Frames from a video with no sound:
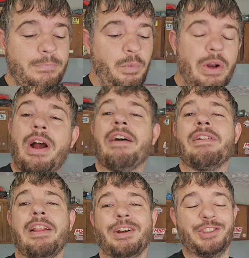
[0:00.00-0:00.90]
don't have that
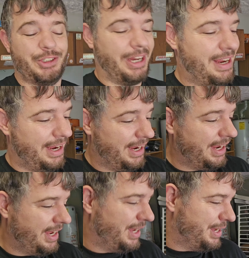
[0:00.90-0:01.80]
luxury
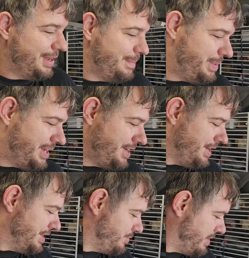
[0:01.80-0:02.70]

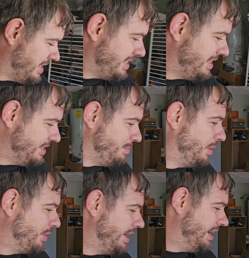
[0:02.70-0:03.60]
because when I set this
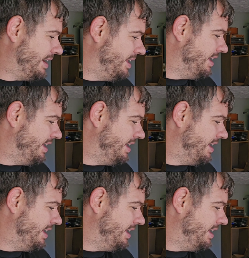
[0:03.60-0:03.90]
motor in,